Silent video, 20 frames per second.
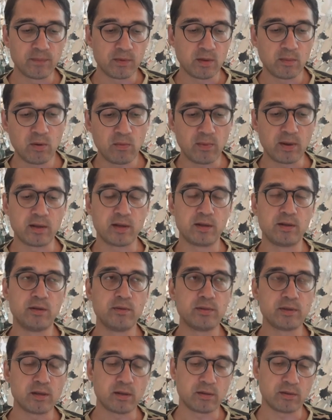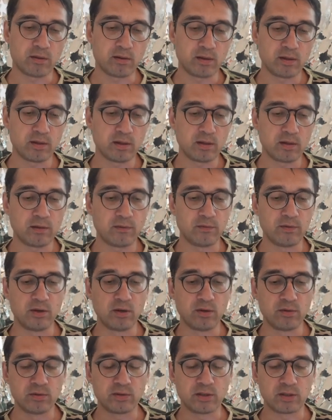number one, it used an authoritative
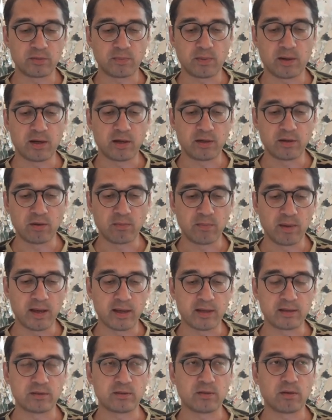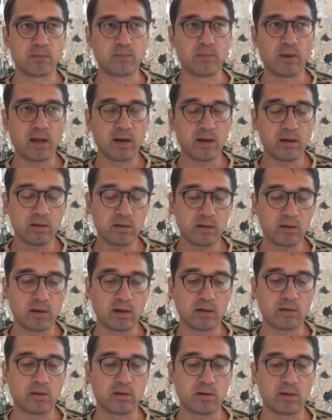use expired domain. So it bought an
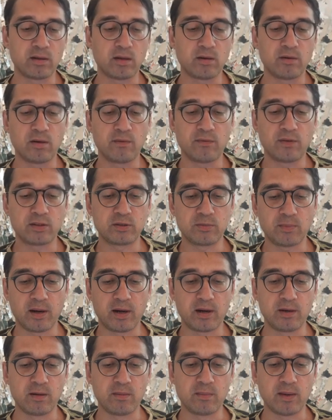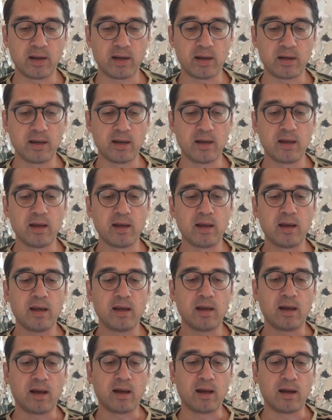authoritative expired domain,
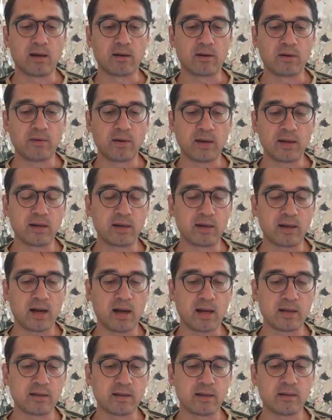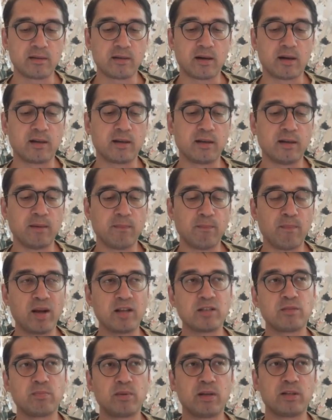uh, created content targeting
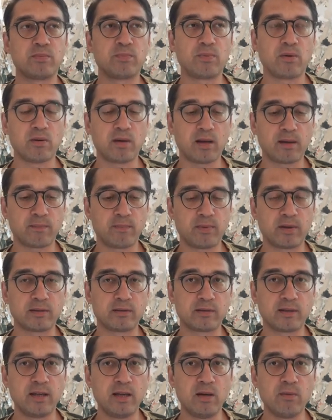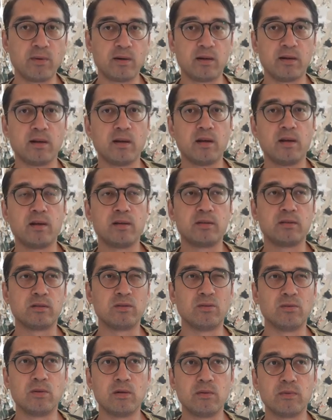best plus product plus keyword. So
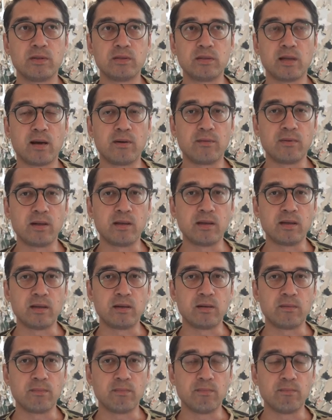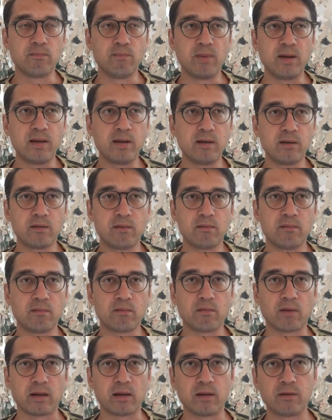Google was not really big in,
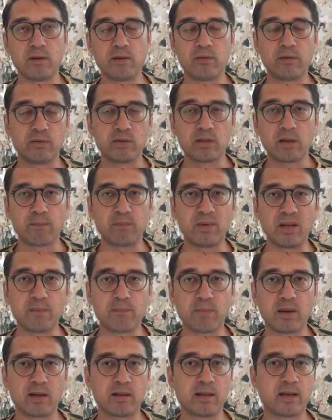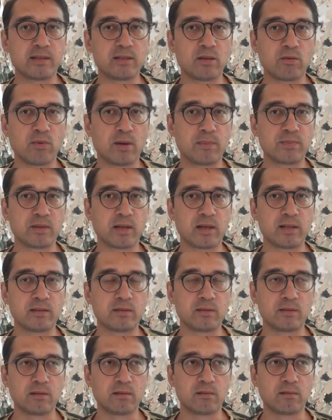like it was not penalizing
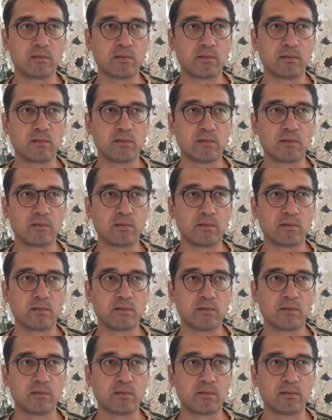websites